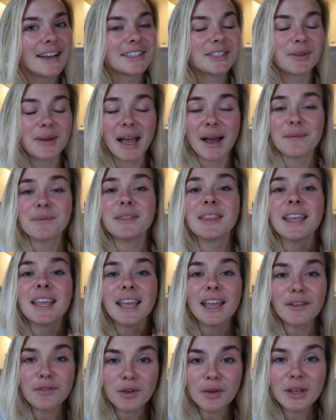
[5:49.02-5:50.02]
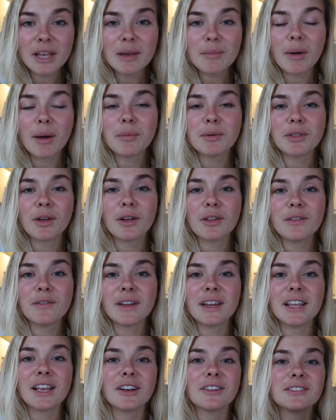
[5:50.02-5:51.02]
So yeah, if you keep up with all the
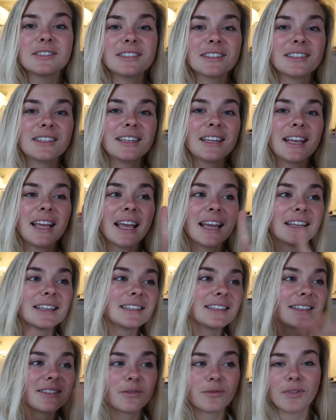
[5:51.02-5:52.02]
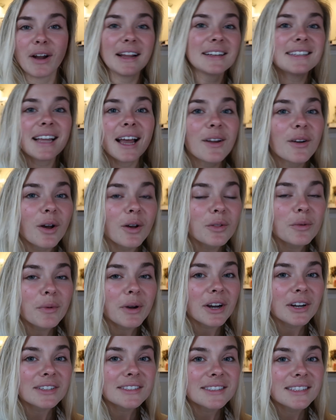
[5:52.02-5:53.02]
videos and write down all the
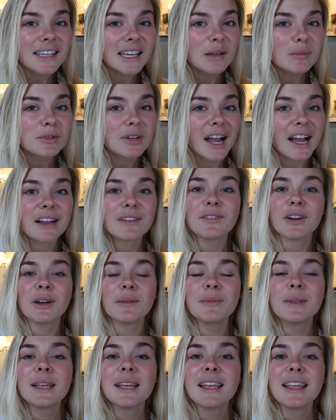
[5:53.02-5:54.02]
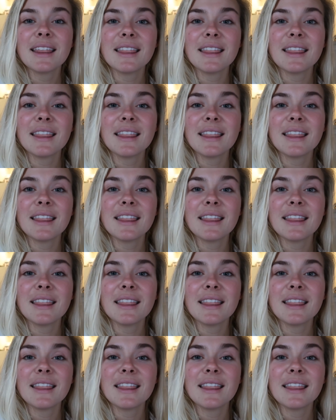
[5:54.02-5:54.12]
words, keep track of them,